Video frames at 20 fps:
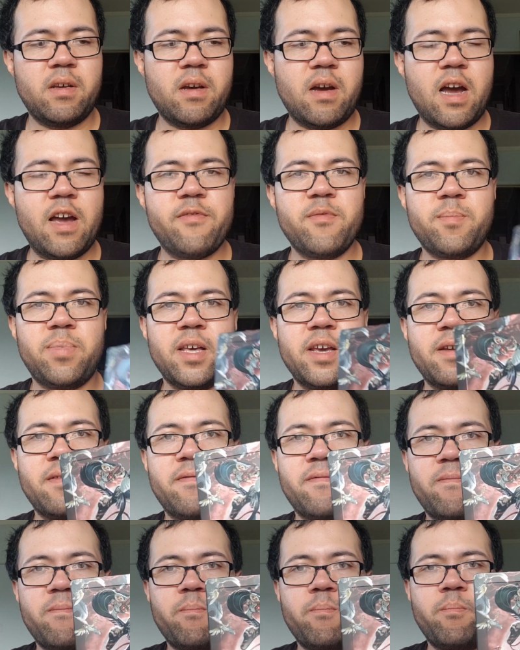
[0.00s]
I haven't played
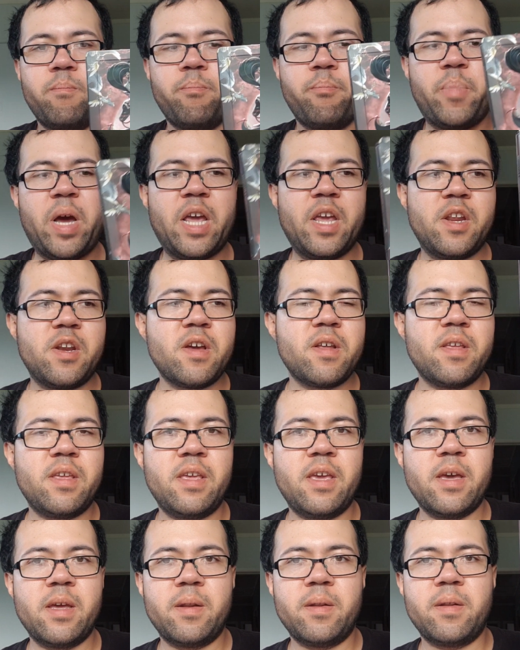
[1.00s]
Bayonetta
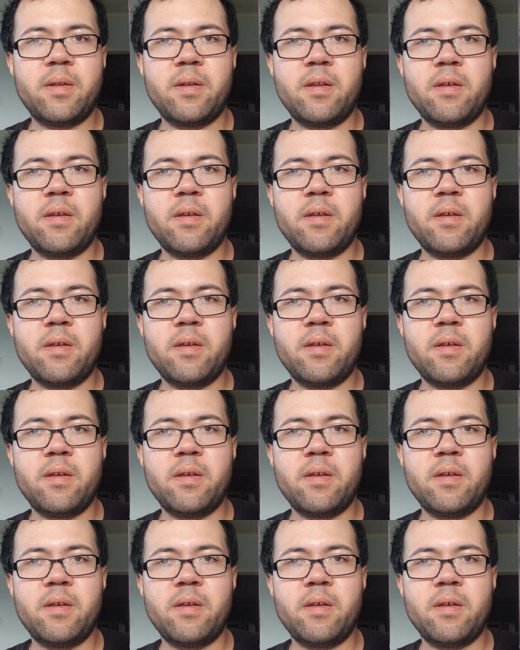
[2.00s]
yet,